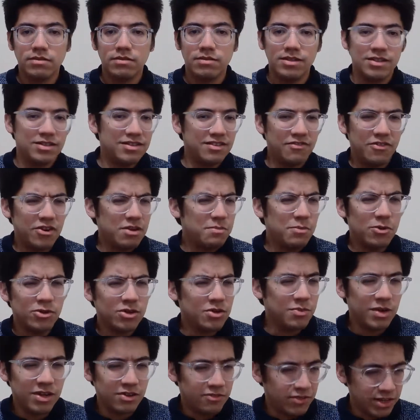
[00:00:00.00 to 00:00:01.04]
This is a very modern
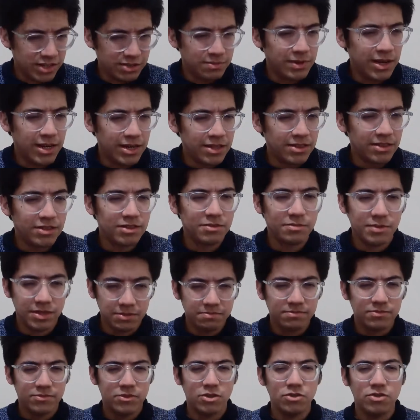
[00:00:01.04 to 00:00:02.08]
way of explaining this, but
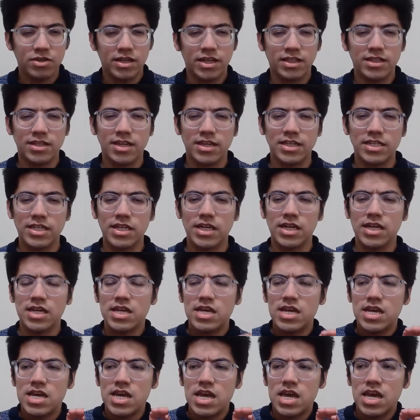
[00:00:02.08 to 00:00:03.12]
so you get the idea.
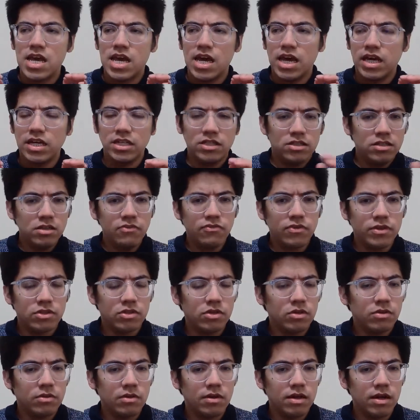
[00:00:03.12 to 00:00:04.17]
It's different.
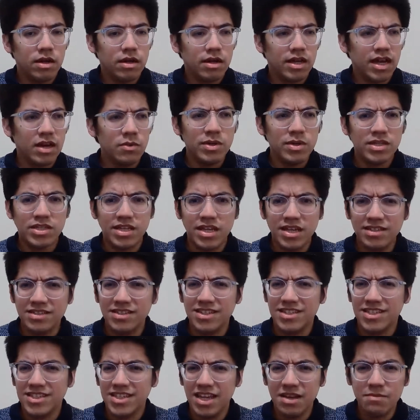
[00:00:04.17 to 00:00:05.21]
So can we it's the
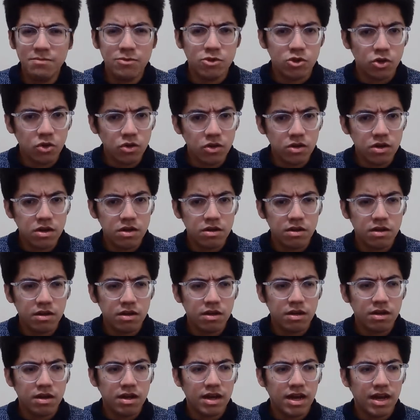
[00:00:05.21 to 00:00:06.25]
same dog?
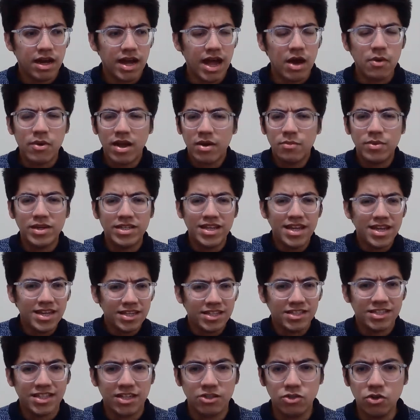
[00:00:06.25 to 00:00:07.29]
How can we say
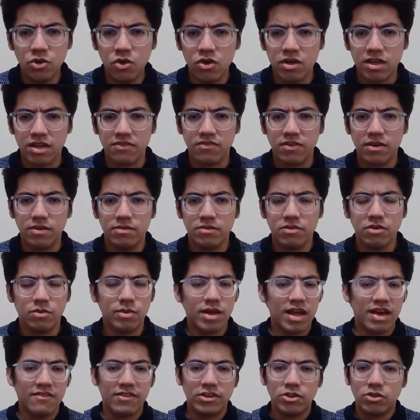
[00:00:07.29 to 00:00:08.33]
it's a dog even? So we
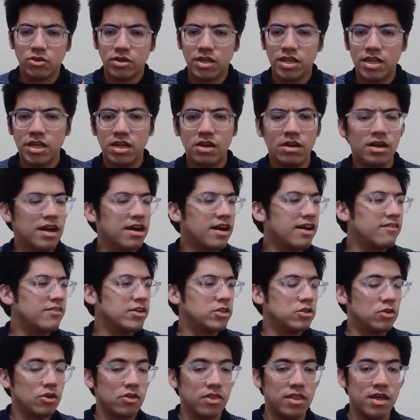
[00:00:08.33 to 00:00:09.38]
have a dog here, I have a
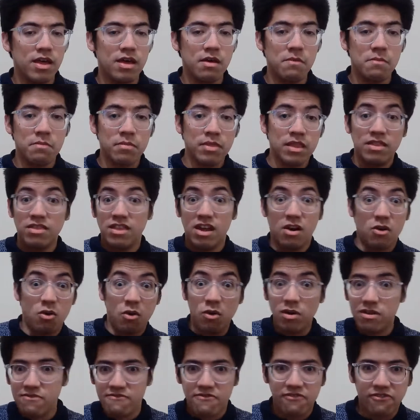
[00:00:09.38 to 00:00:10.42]
dog there. They're all
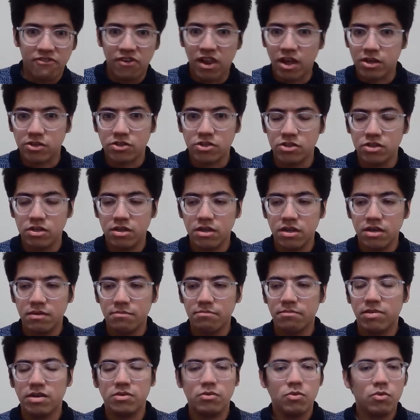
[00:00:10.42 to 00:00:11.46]
in flux.
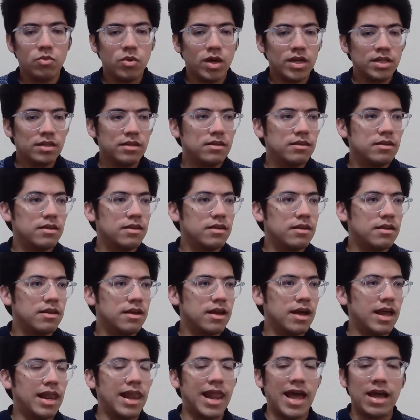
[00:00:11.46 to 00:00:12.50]
But what
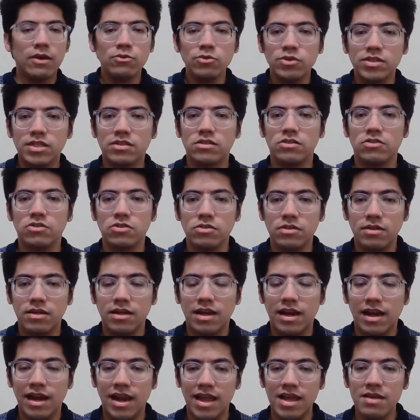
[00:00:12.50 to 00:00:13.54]
allows us to
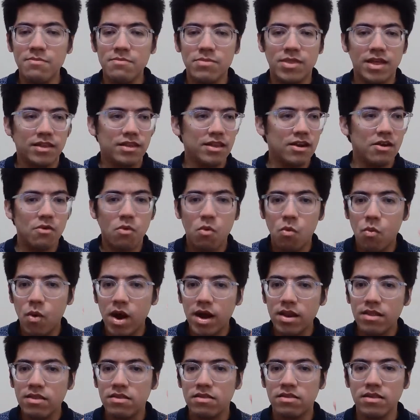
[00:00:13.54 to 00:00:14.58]
claim that they're
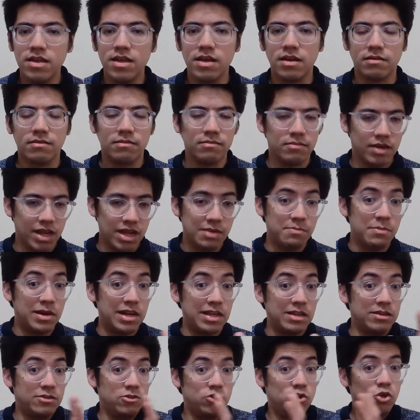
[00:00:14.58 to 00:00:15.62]
one thing,
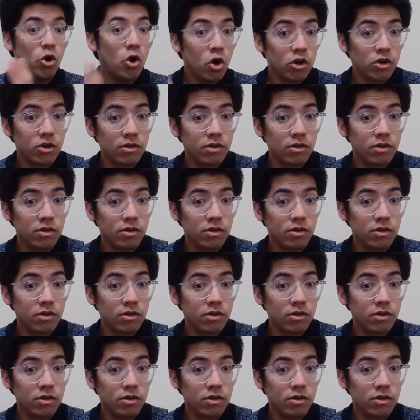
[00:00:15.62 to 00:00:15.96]
namely dog?